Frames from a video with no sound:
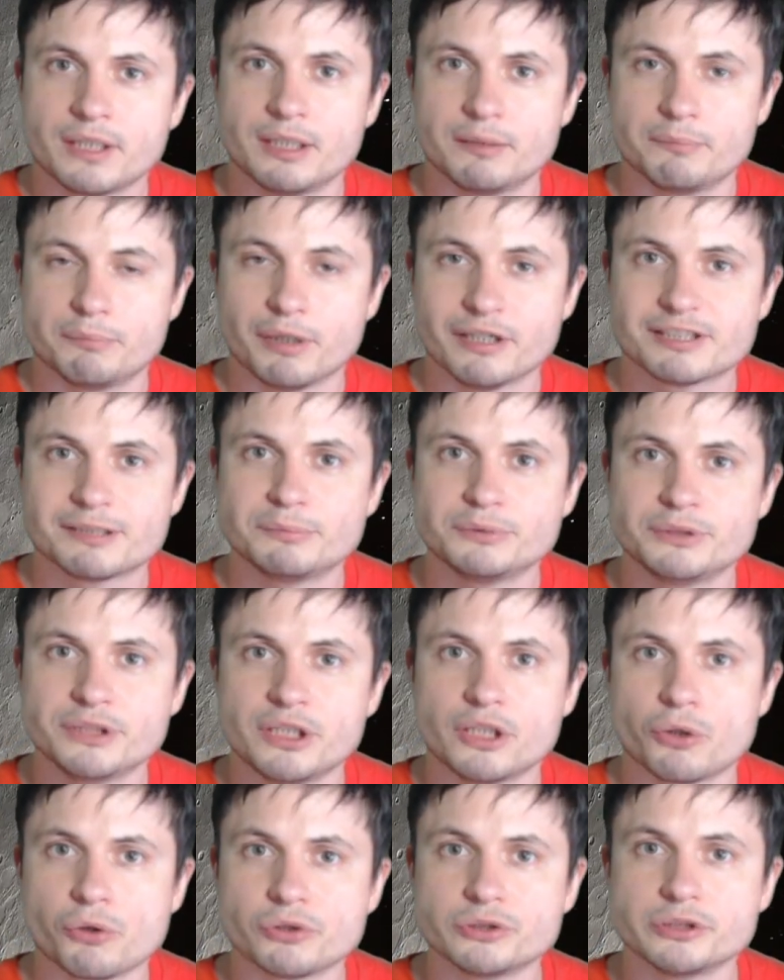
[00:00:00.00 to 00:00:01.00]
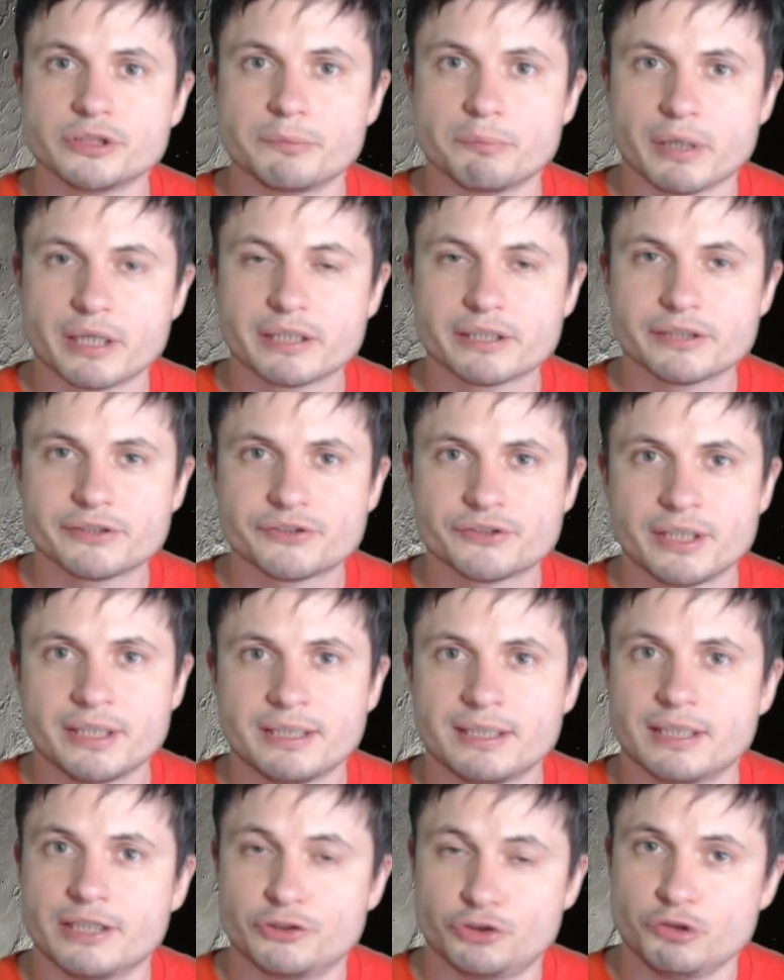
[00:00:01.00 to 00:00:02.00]
and possibly early Mars,
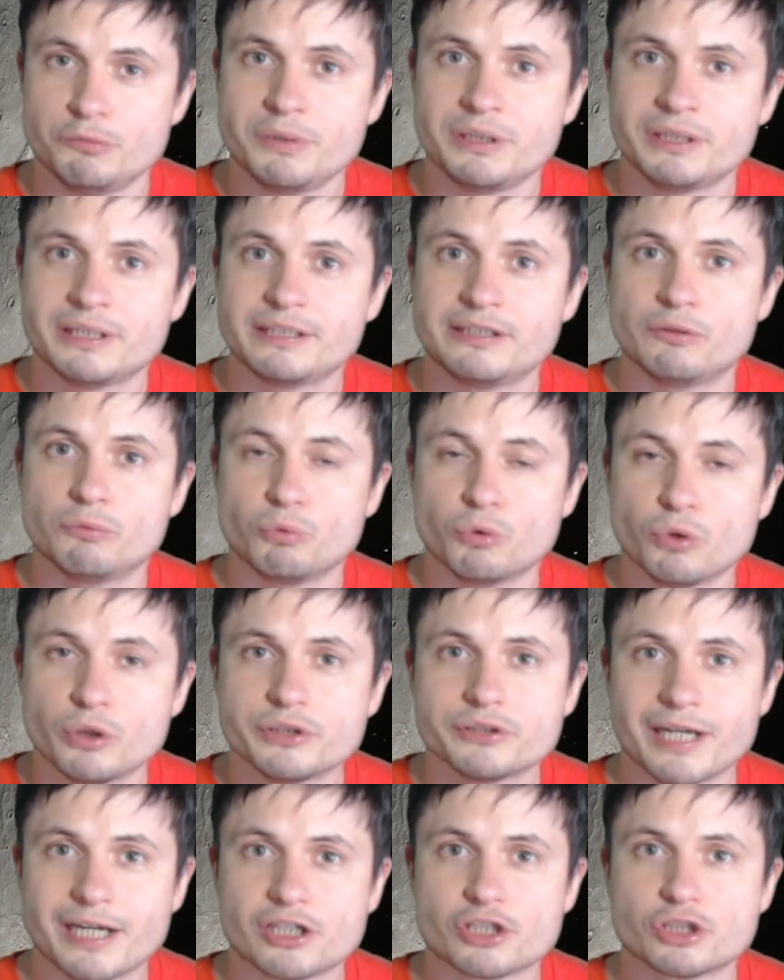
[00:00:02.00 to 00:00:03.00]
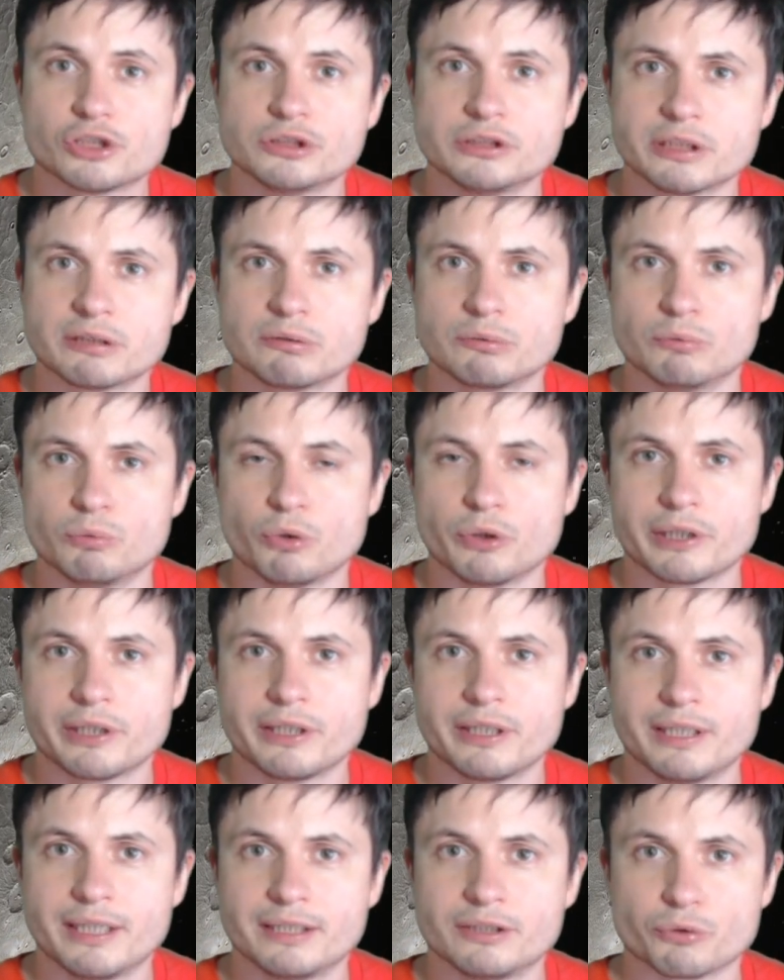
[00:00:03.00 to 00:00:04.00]
assuming that there was actual liquid
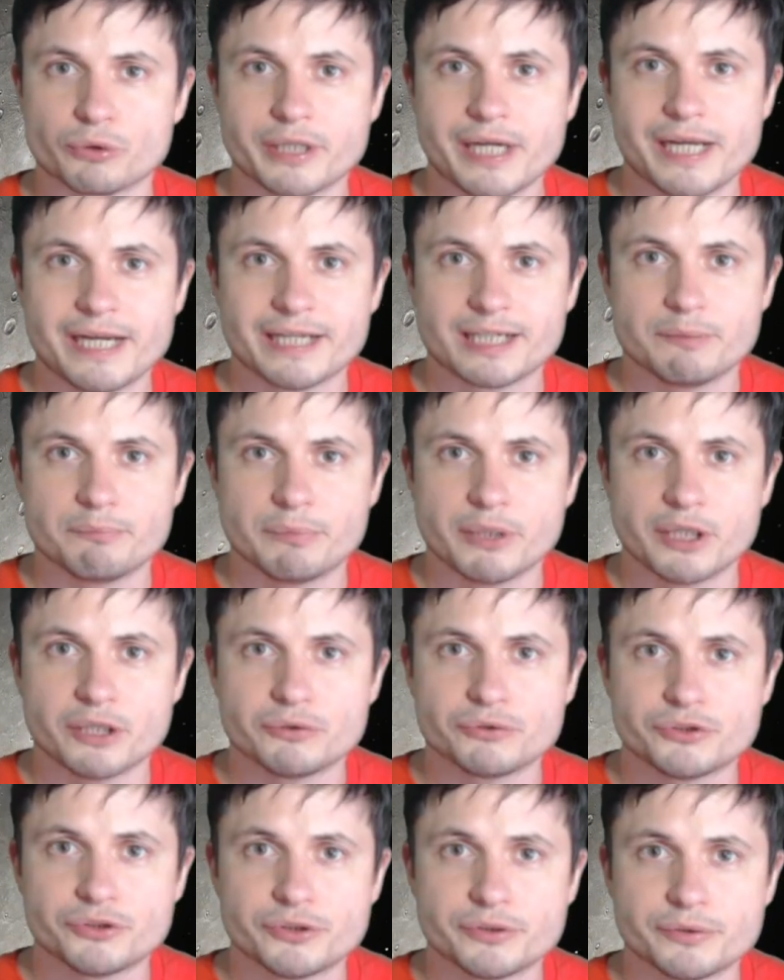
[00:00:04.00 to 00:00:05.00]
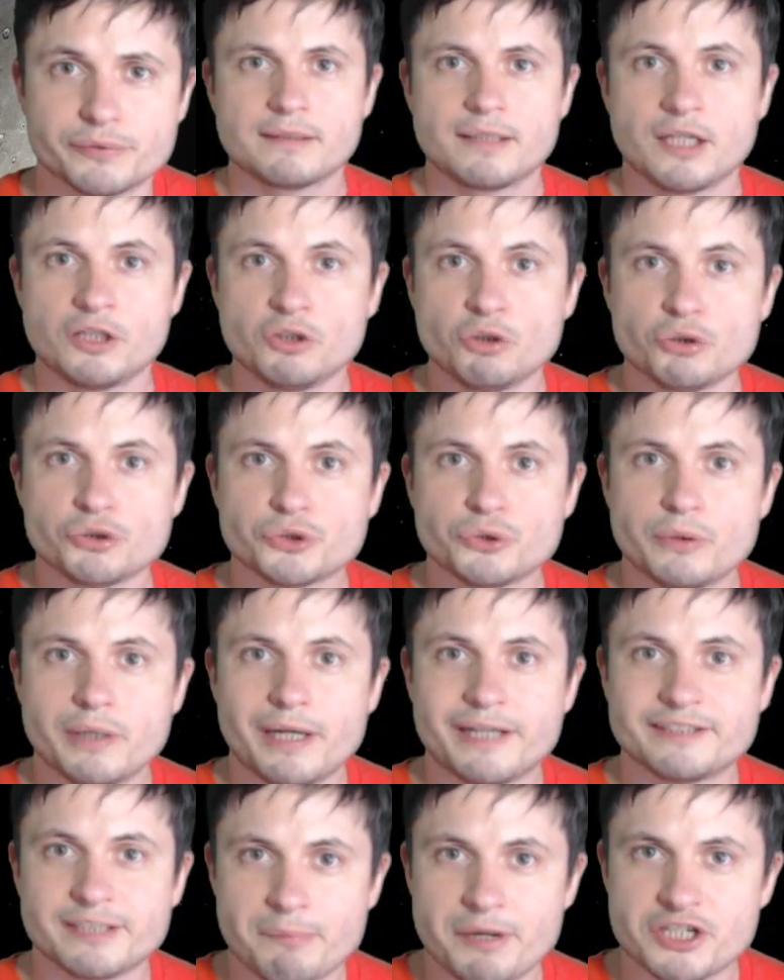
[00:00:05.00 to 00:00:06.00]
water and organic compounds and also,
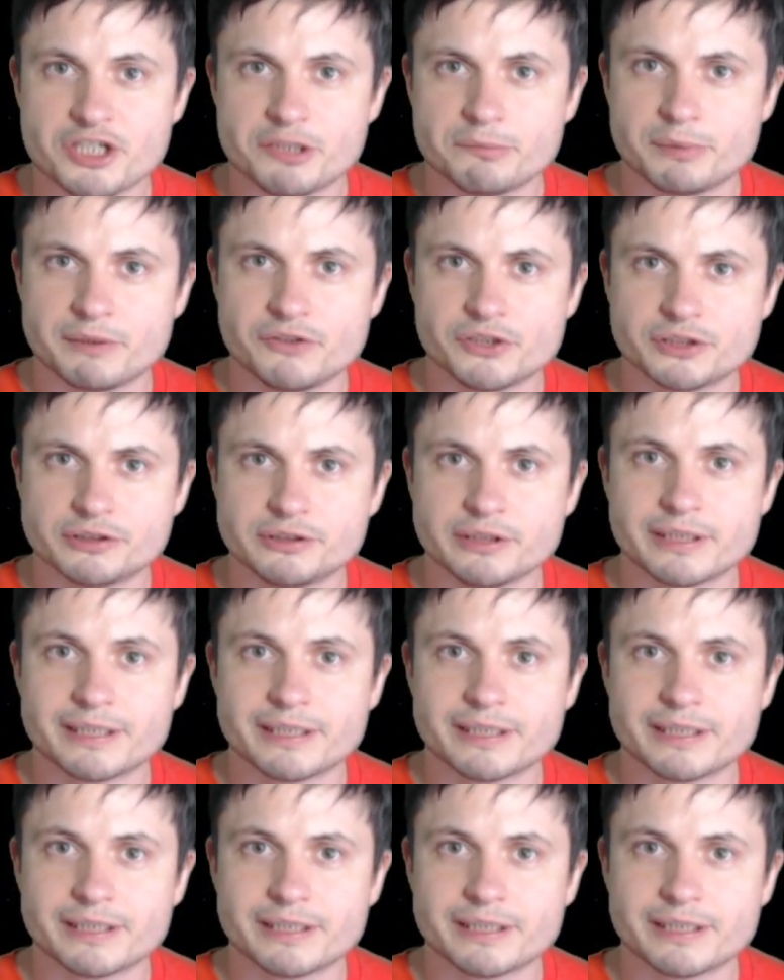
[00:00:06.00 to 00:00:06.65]
as I mentioned previously,